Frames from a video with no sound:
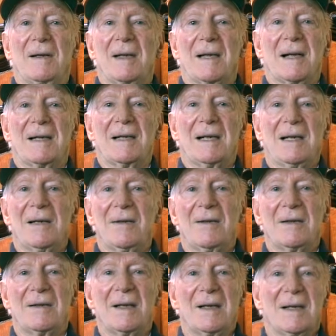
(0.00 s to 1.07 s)
Did I tell
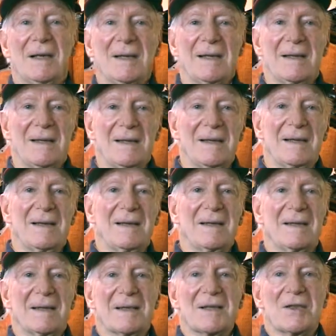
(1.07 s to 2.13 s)
you
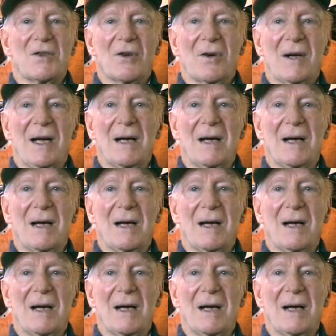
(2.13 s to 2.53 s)
the story?